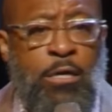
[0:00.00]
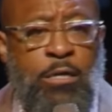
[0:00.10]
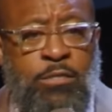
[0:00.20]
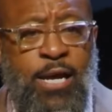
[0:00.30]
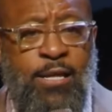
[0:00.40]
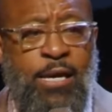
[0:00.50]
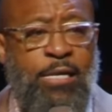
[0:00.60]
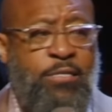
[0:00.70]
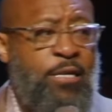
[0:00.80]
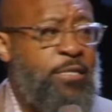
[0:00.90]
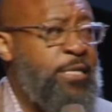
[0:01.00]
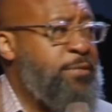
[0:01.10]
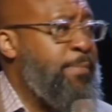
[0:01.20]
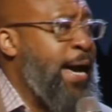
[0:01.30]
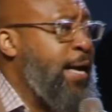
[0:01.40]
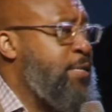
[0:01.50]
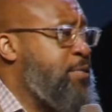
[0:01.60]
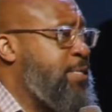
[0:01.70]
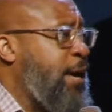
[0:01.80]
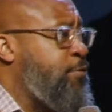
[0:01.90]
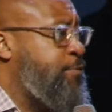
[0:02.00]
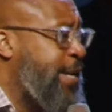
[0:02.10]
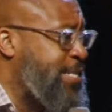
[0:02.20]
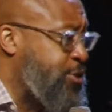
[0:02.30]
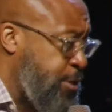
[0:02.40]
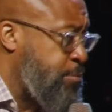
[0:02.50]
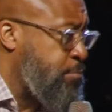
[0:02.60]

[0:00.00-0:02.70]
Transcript: The second thing he says, He's my salvation.